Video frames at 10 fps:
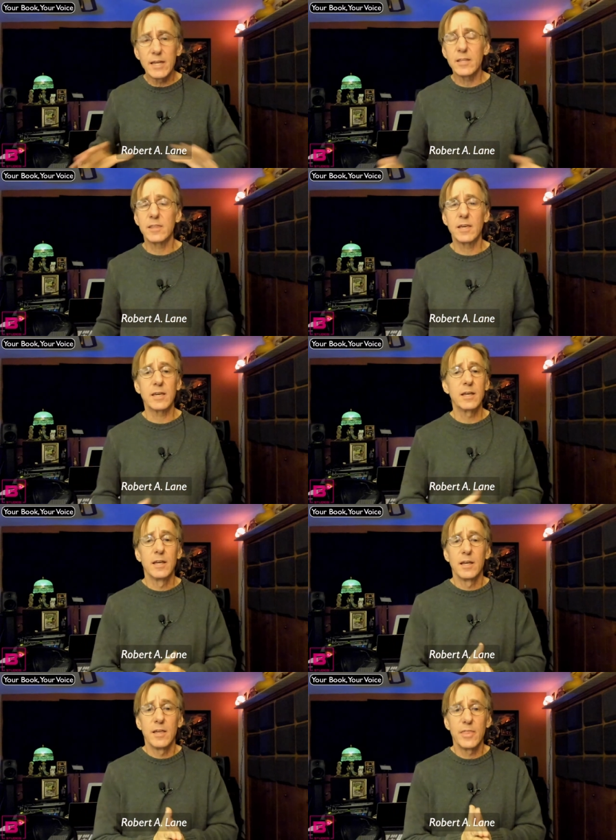anything
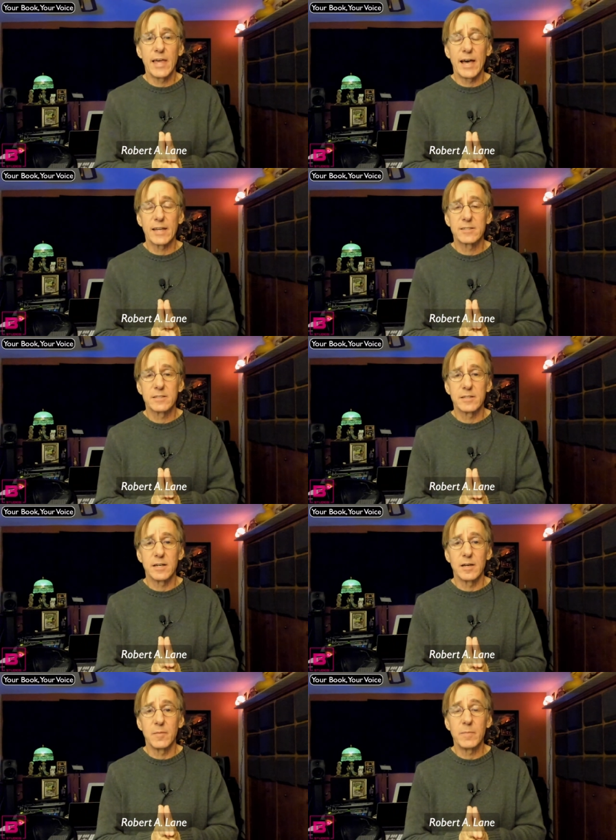that
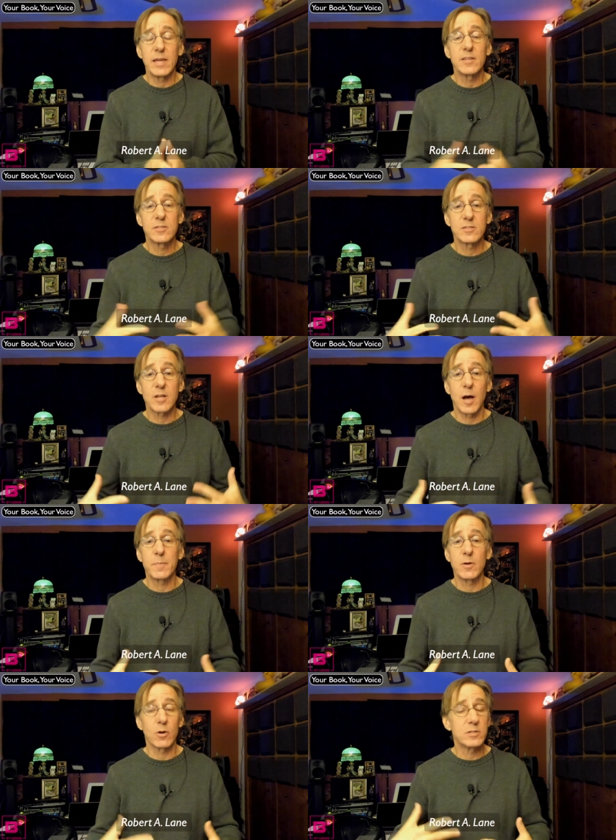uh, may
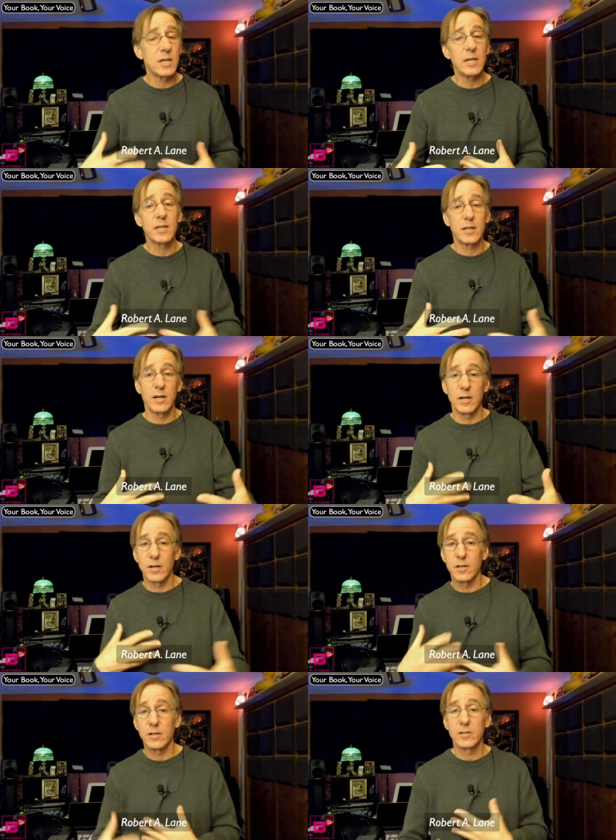stop you or take
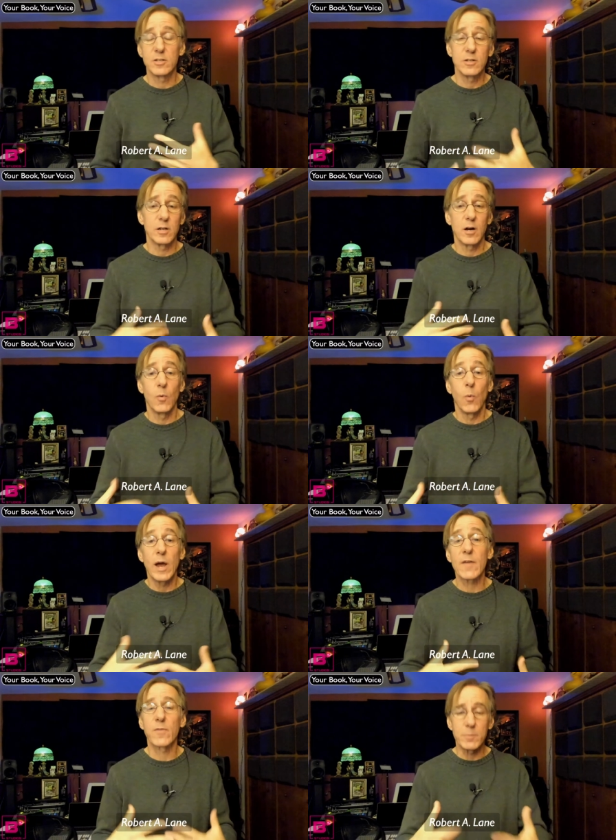uh,
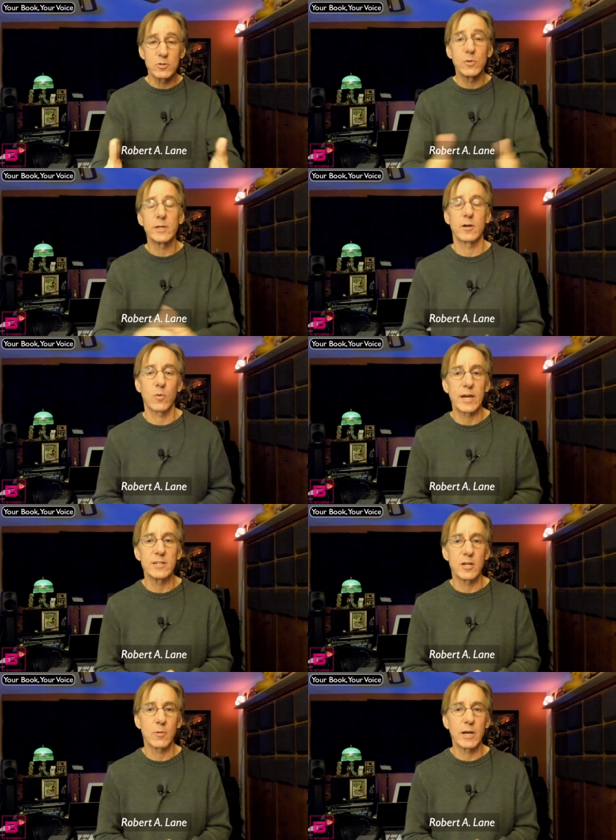away from you doing a
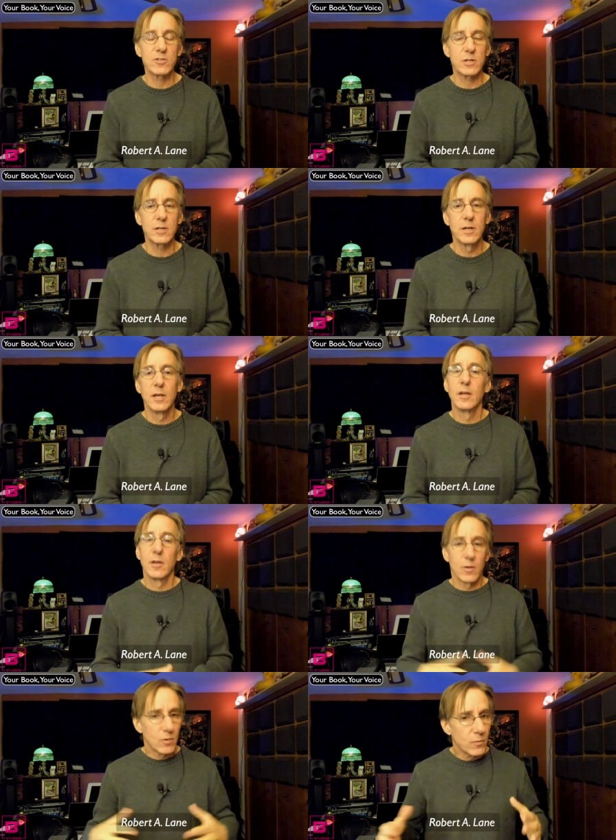great narration.
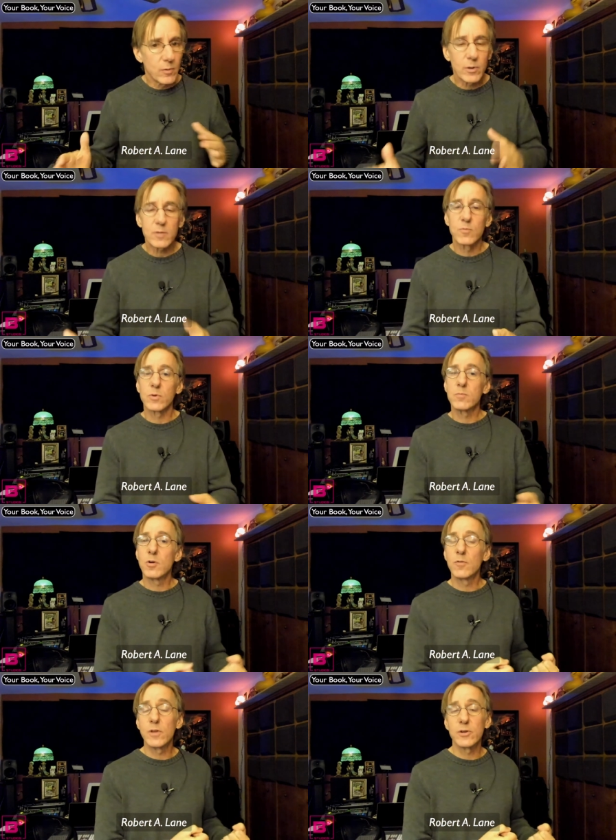We want to
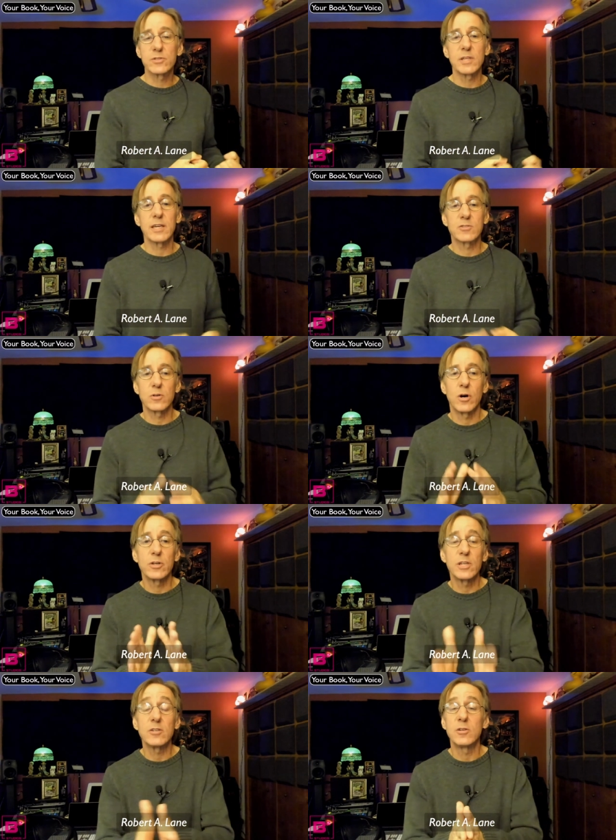remove those things so
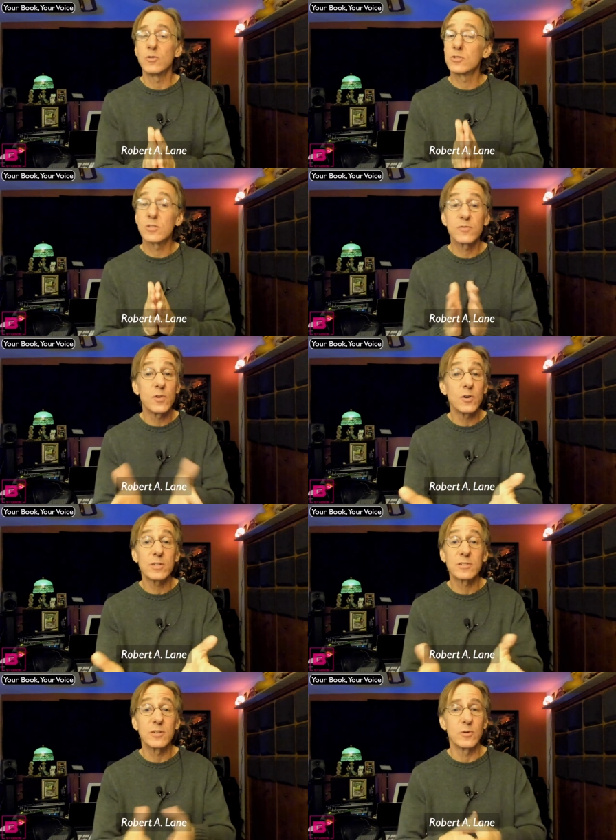all you need to do is just
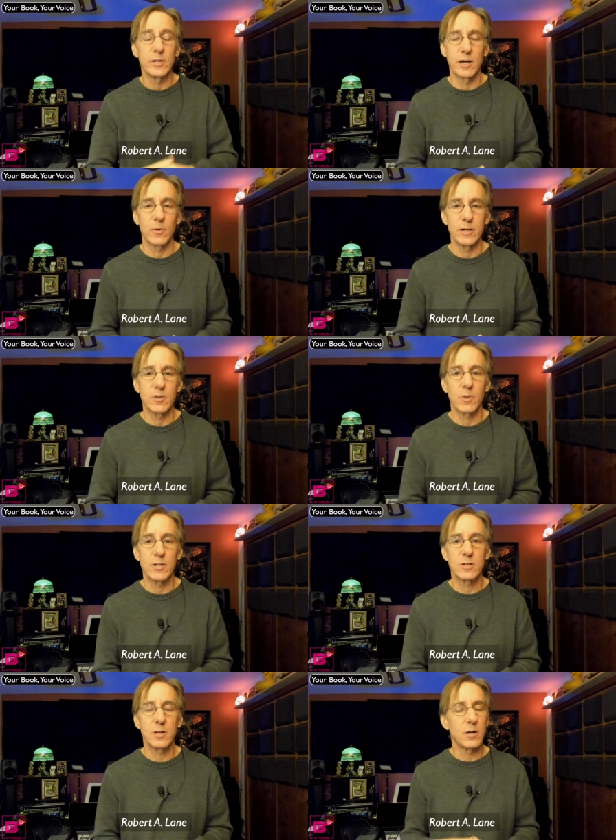focus on doing a great
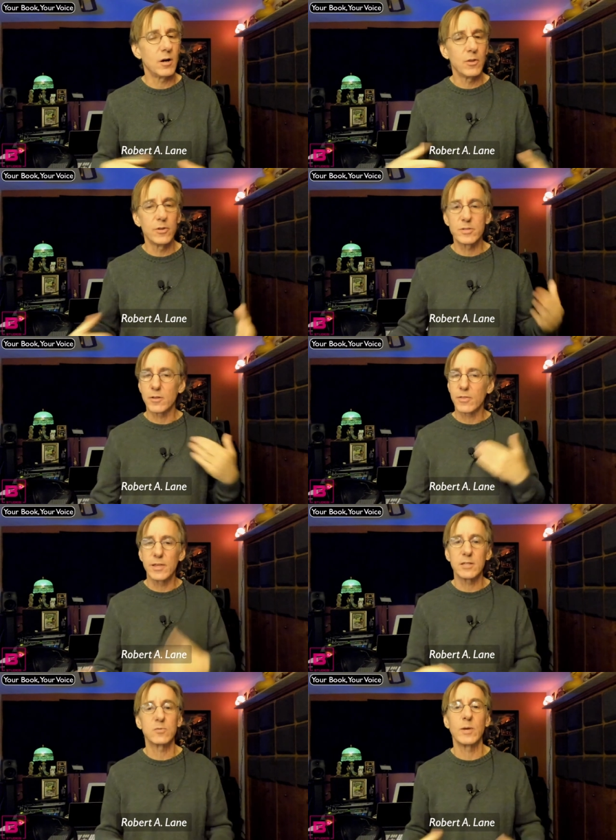narration and all those other
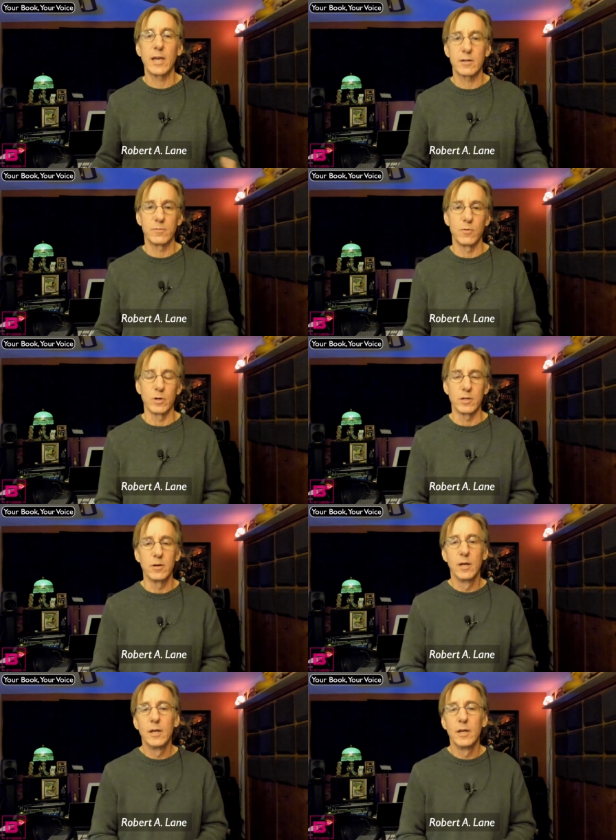things we handle for you.